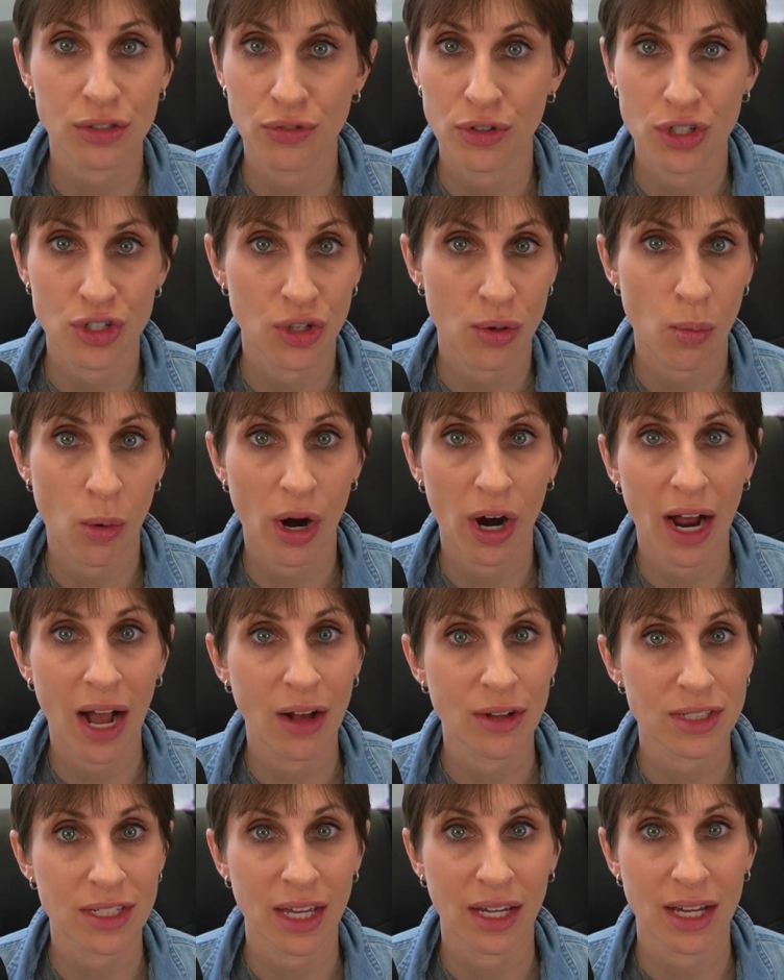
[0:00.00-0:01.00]
For Derm
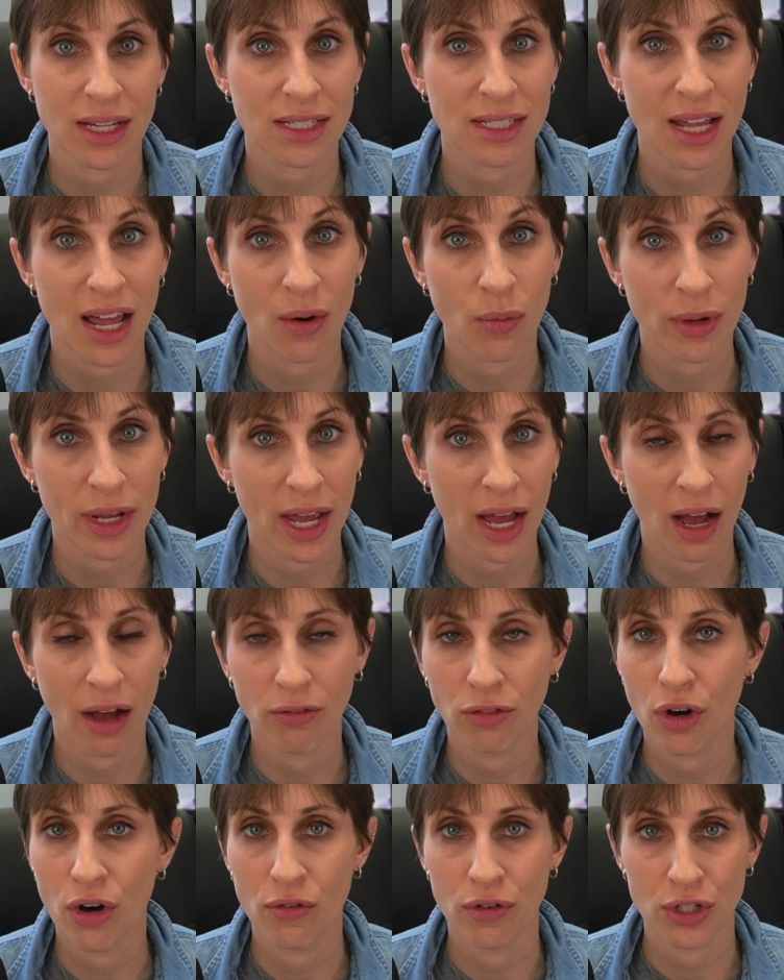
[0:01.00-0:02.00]
Warehouse, like I said, we
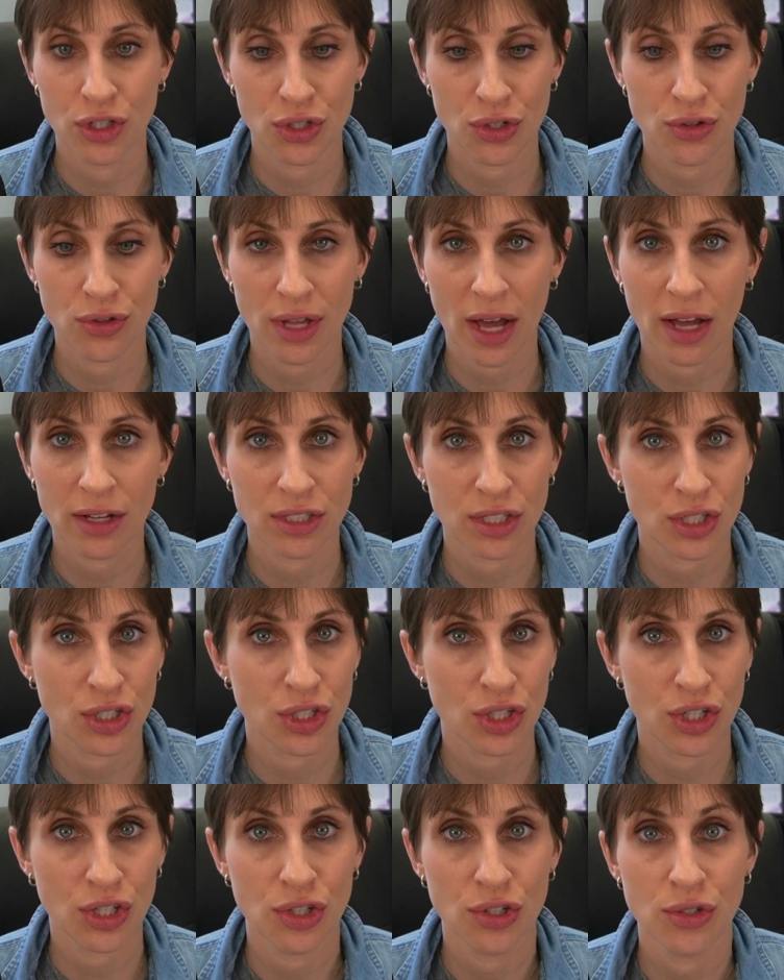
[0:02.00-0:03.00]
have over 2,000
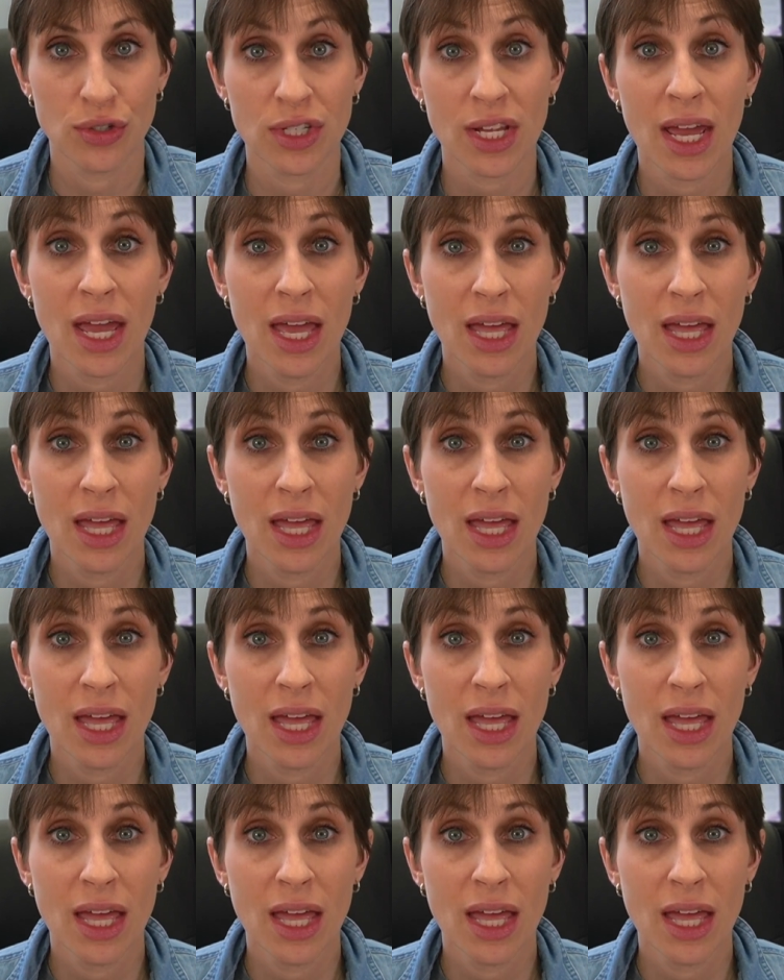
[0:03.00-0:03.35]
SKUs.